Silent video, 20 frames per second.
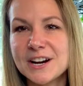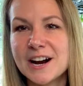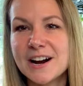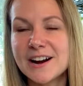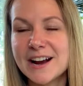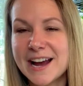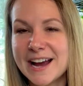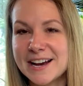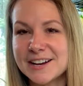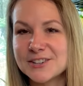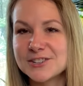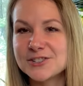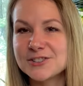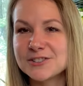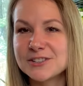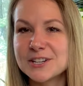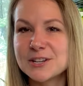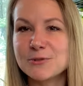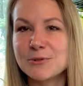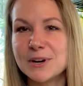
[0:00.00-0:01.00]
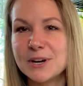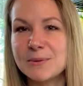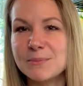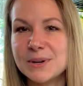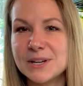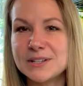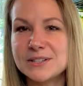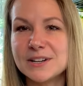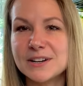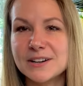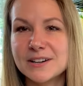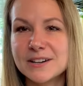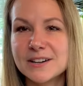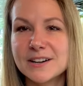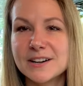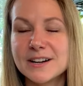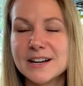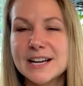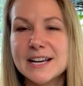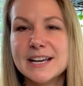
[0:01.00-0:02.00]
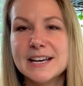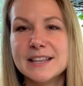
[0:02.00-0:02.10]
are actually quite a bit darker.